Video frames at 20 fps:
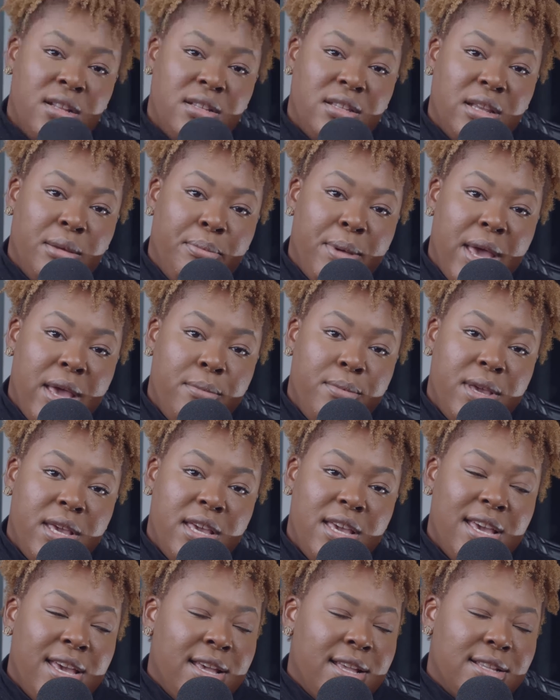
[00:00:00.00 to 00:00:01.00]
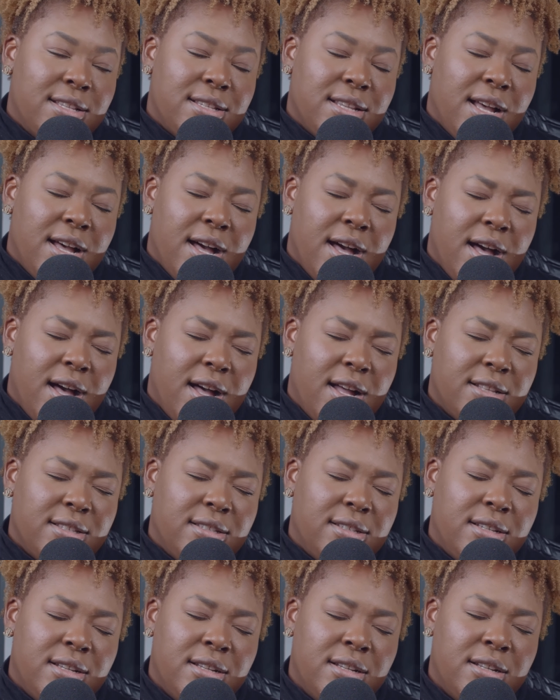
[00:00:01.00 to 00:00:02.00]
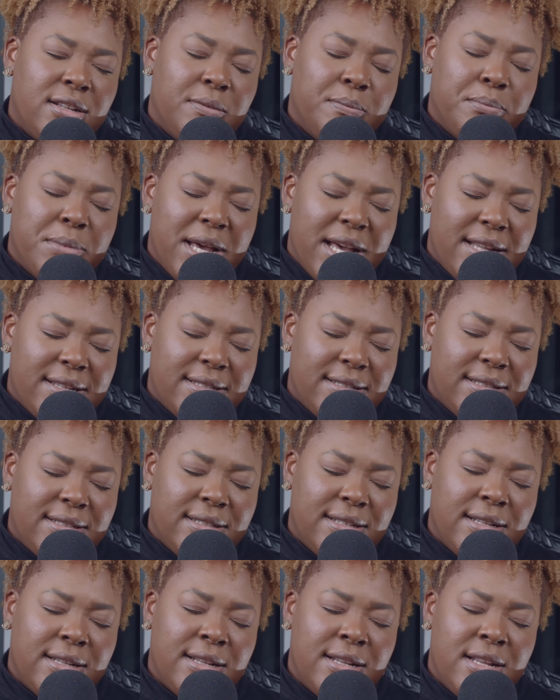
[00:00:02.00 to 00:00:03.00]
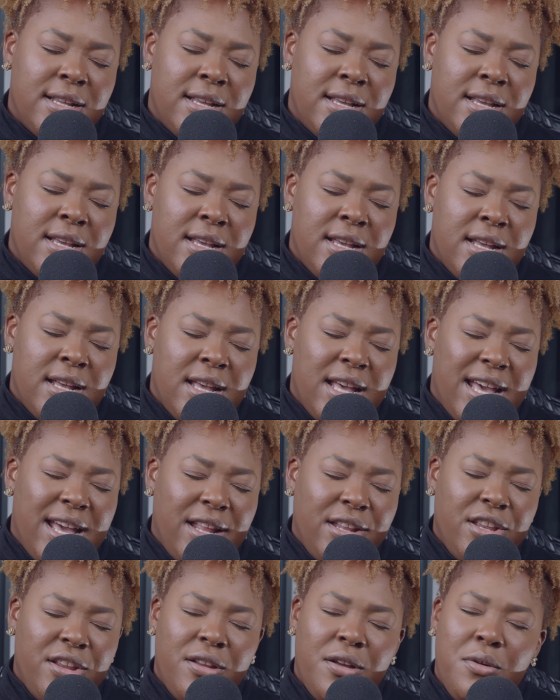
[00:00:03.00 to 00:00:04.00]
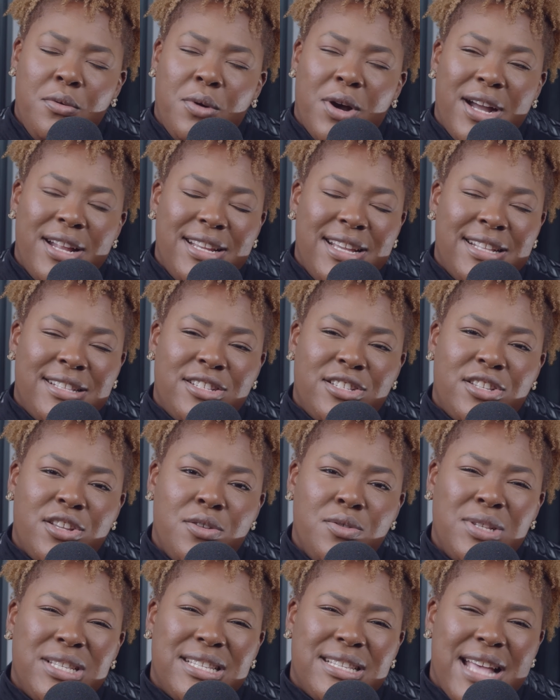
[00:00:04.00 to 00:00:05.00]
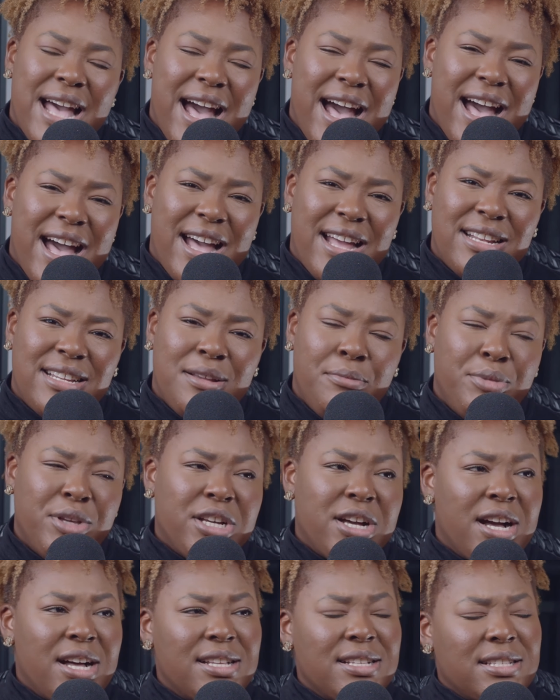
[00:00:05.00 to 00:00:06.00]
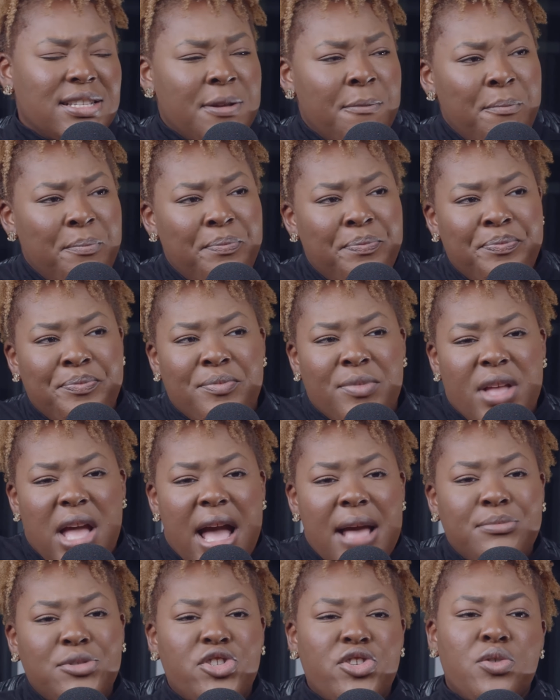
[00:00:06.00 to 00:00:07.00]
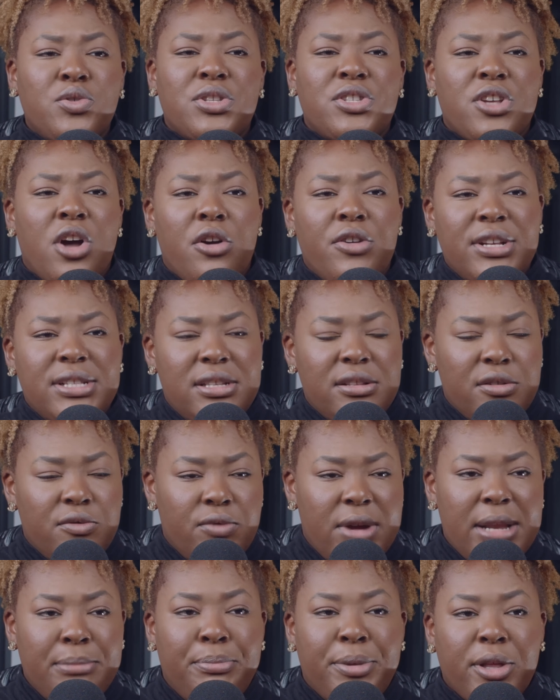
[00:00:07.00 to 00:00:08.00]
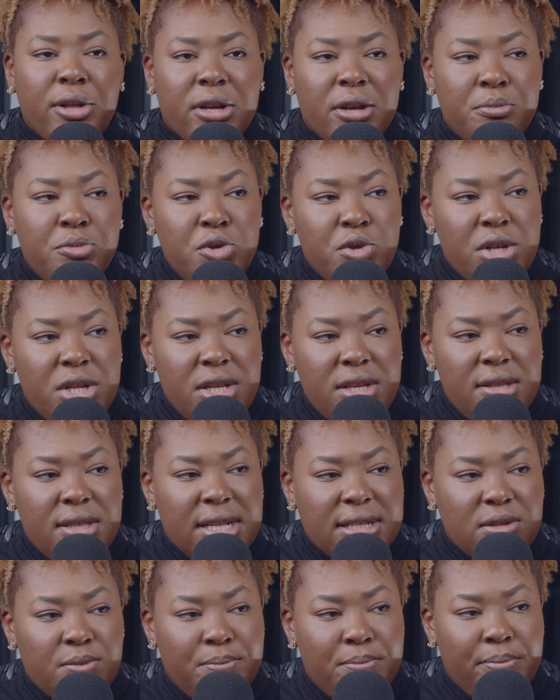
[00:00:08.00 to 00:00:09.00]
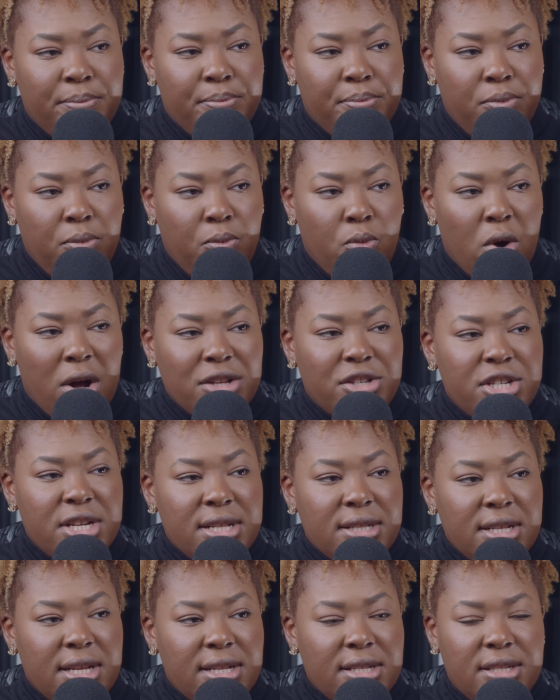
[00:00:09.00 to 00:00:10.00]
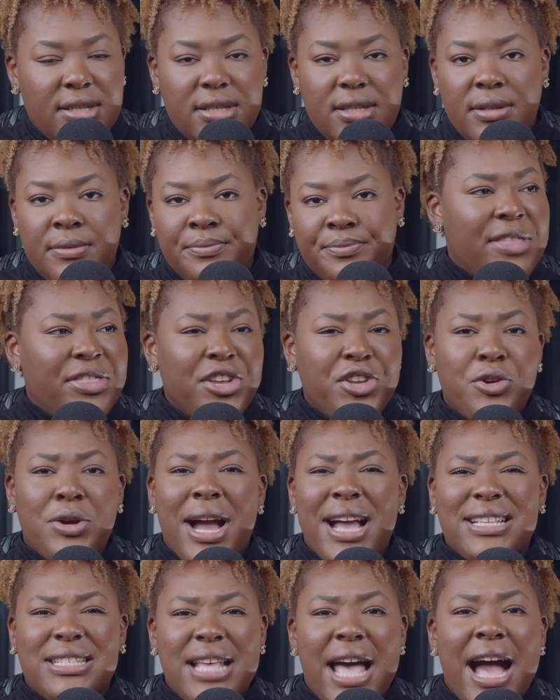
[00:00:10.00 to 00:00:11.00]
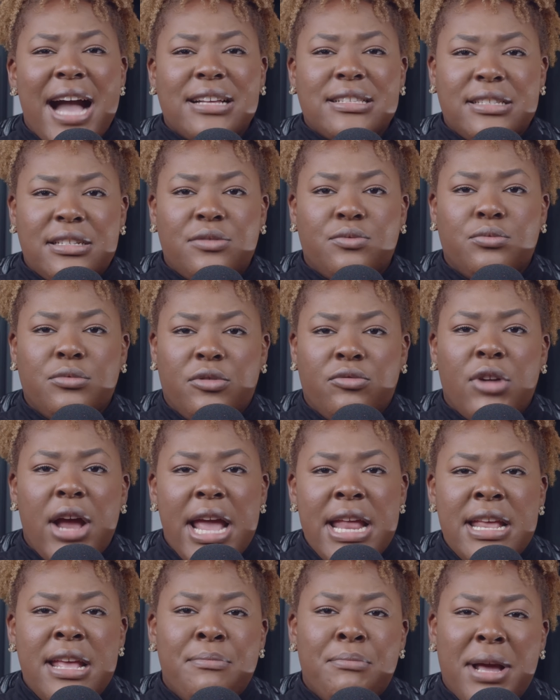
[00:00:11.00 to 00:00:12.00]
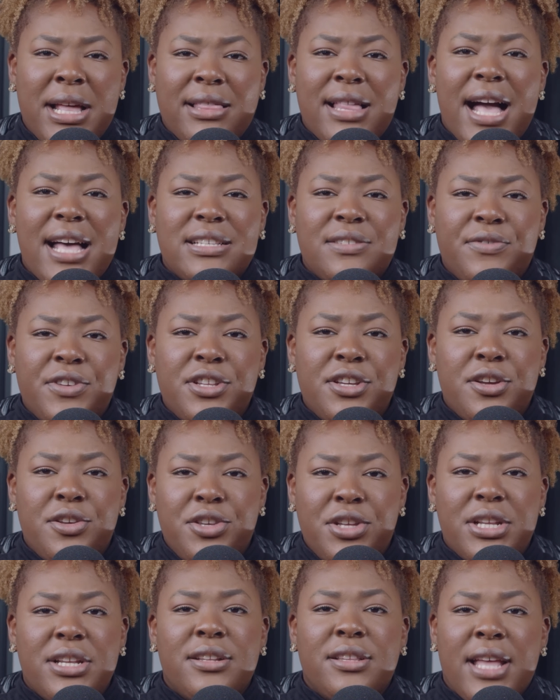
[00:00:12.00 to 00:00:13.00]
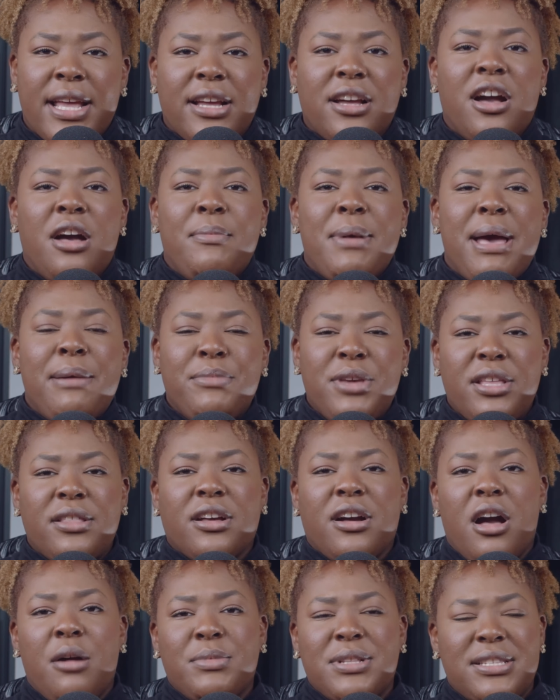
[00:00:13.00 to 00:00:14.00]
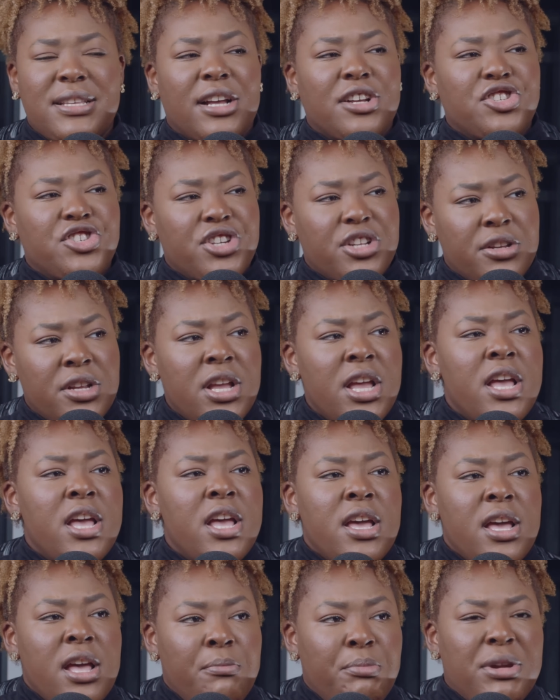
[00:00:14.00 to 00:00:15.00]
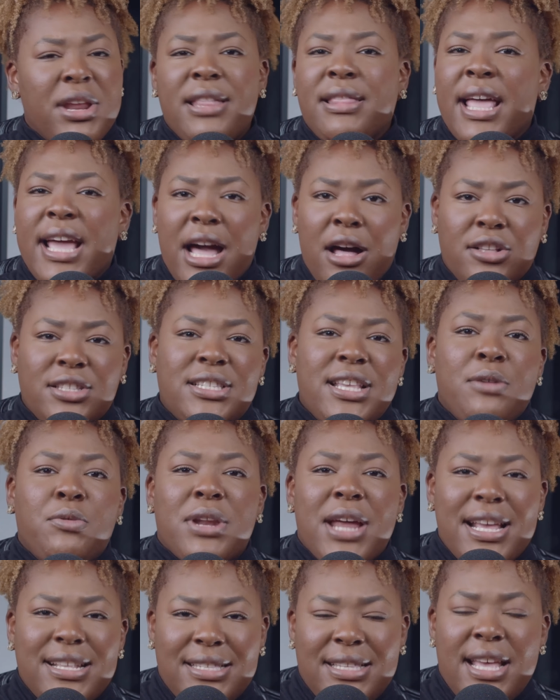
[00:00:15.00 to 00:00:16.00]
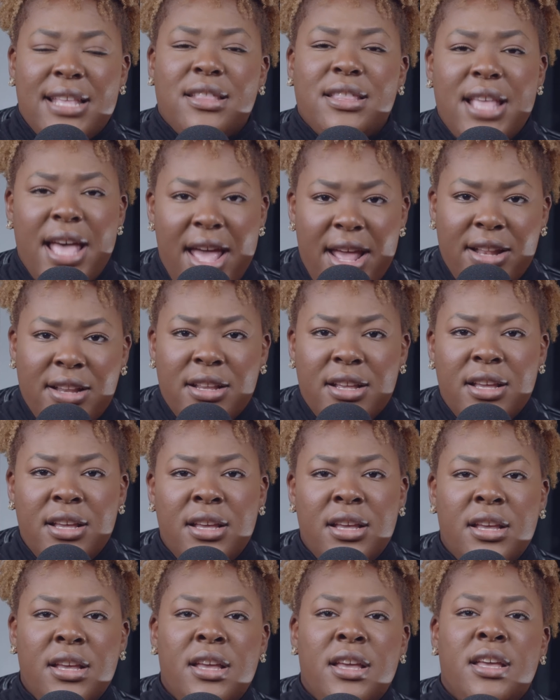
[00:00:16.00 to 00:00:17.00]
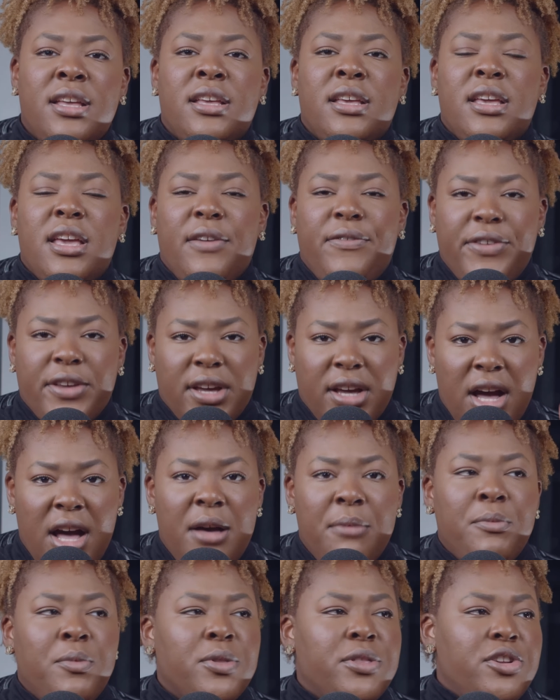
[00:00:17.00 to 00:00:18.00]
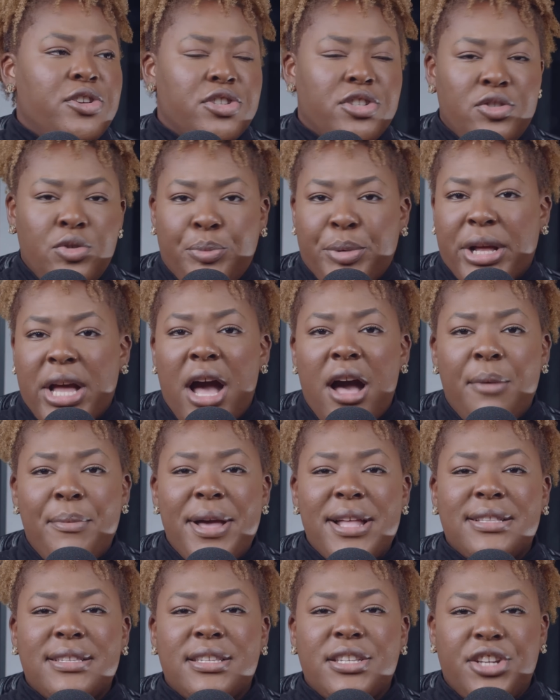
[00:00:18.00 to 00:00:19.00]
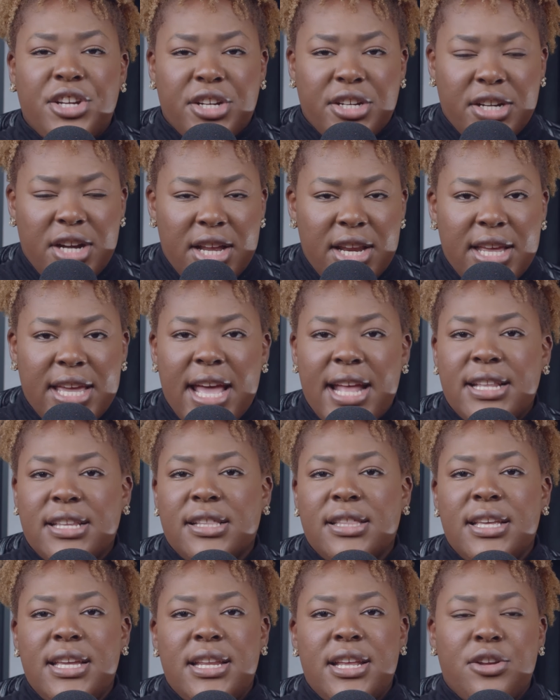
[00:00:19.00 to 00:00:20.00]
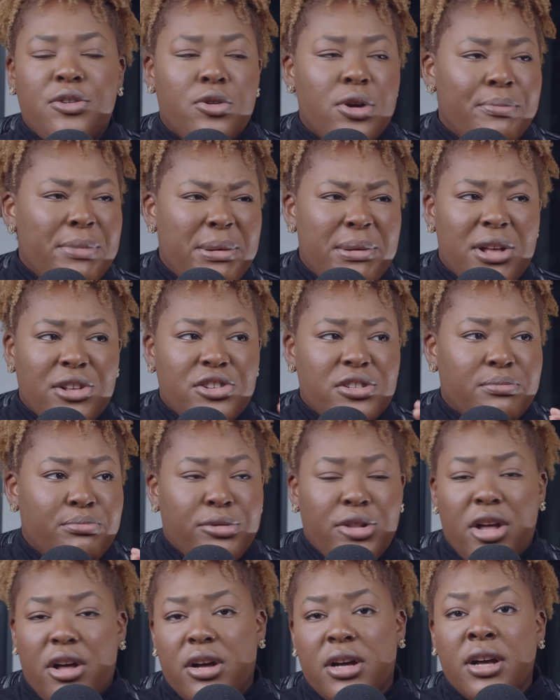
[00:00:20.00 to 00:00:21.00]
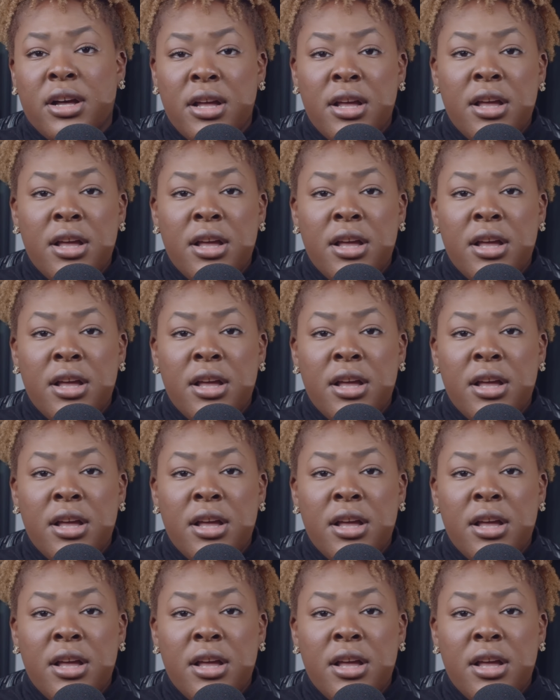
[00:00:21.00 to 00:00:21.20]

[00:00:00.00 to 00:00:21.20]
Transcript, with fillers: DaBaby is a hot mess. And you know what? It's so sad because I'm so sorry to the red pill community that's watching this. I think you guys acted right in my last video. You didn't like come at me in the comment section, but I like I'll say what I said then. If you come with your stupid comments, you're gonna get deleted, or maybe I'll just block